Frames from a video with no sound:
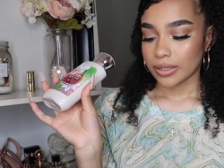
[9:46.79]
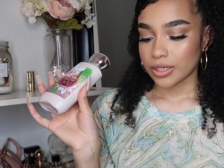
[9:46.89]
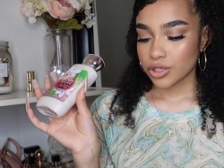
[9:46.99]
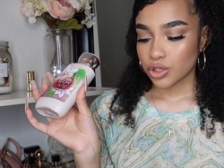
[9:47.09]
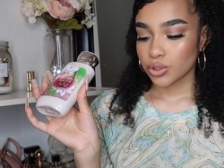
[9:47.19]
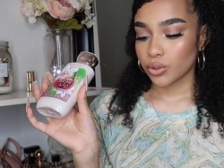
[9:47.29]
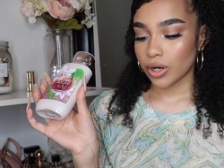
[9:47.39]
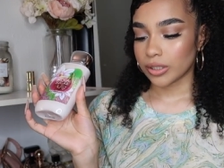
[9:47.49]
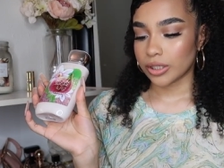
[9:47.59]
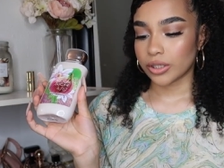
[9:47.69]
these two
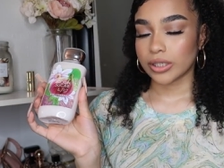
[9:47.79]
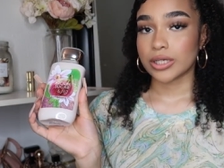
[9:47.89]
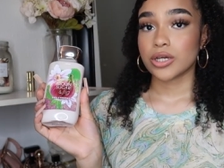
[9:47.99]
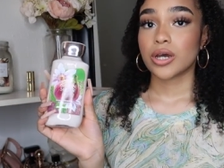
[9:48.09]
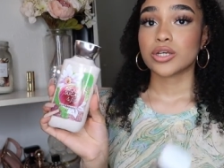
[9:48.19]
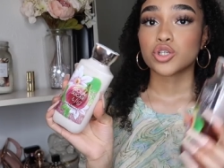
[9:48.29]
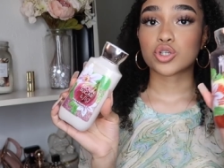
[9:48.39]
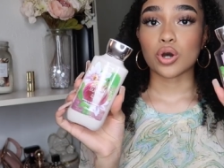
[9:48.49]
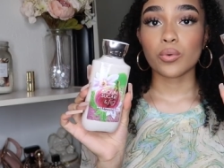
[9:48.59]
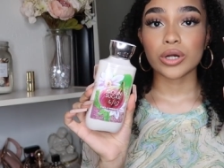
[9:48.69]
are literally
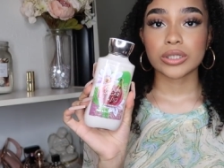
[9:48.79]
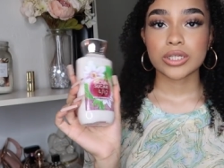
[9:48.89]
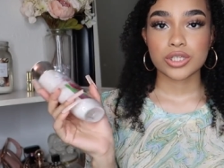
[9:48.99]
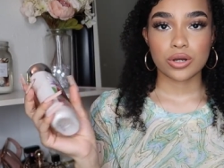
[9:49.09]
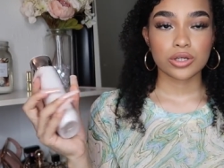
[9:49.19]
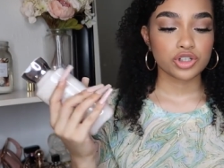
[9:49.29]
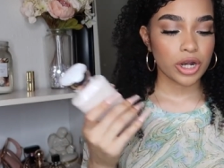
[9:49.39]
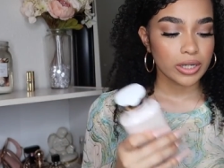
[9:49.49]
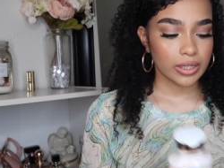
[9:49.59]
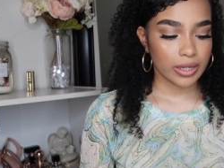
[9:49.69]
so worth it so i'll
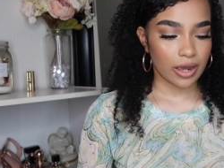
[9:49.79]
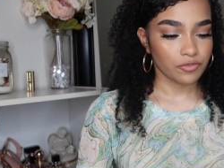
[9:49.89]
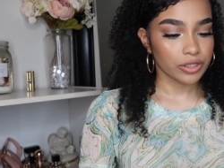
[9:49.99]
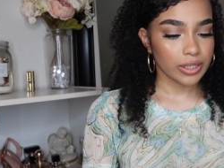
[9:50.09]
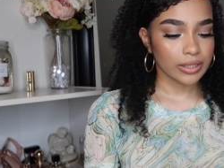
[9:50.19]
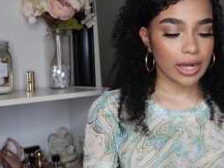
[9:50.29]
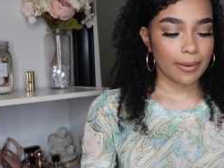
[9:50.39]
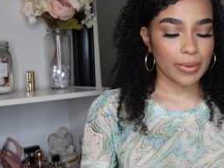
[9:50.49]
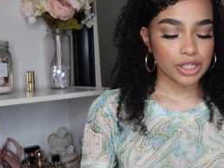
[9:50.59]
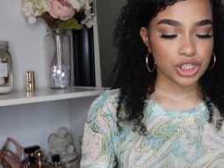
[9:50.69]
try to link everything that i
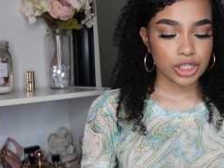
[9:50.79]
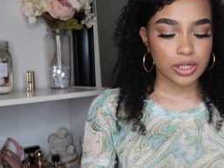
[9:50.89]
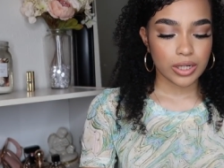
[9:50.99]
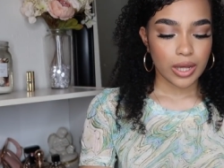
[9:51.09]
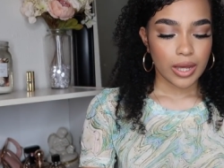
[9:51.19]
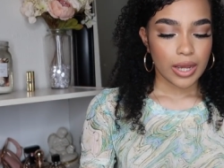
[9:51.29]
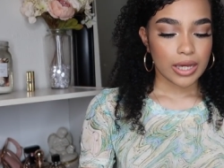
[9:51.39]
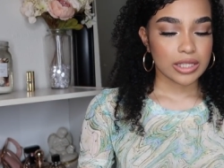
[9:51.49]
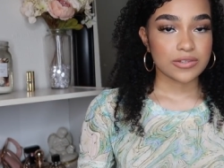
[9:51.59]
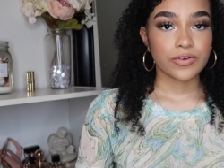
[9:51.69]
mentioned
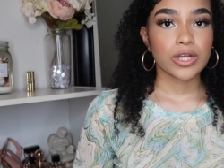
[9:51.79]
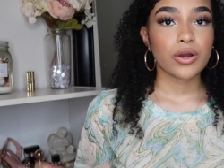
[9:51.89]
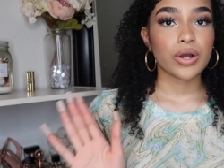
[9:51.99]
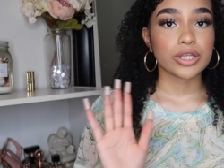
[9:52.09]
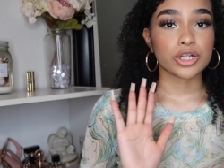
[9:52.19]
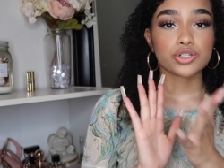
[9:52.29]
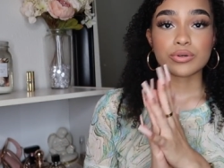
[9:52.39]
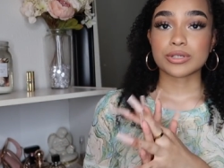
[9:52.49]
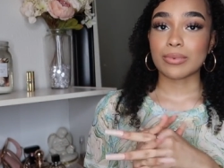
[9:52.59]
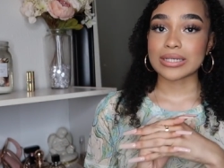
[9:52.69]
in this video in the
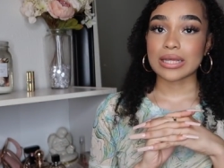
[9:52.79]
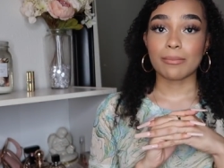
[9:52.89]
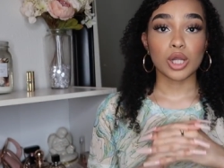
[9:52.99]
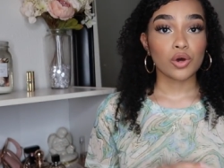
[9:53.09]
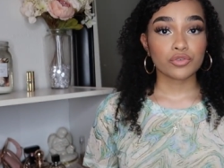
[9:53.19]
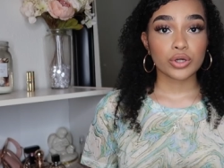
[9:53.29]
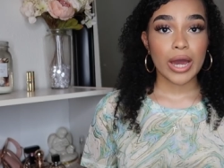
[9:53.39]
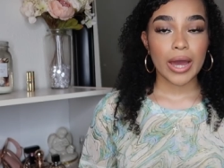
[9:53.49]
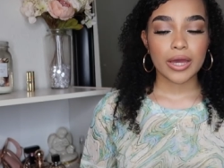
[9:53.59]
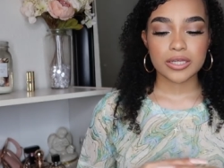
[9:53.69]
description box down below for you
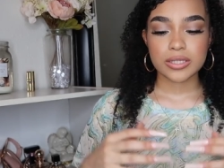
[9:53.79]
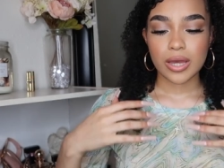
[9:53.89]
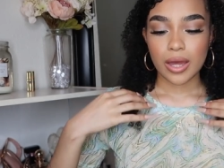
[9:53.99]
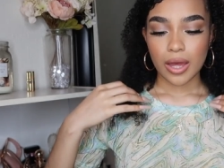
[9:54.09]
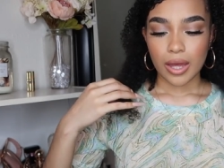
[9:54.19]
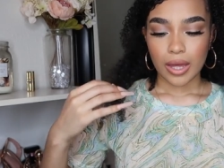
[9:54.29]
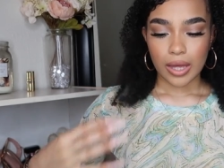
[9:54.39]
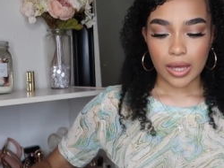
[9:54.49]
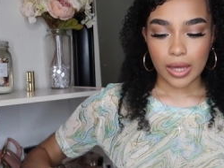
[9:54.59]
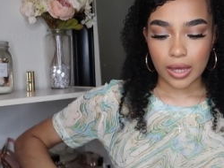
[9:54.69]
guys
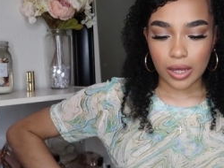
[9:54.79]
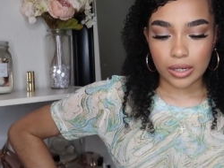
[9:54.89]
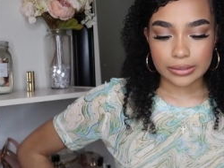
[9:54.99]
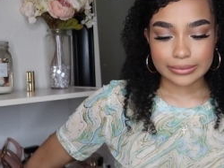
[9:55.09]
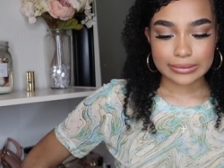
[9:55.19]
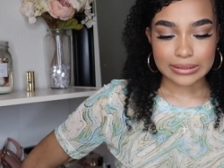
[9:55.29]
and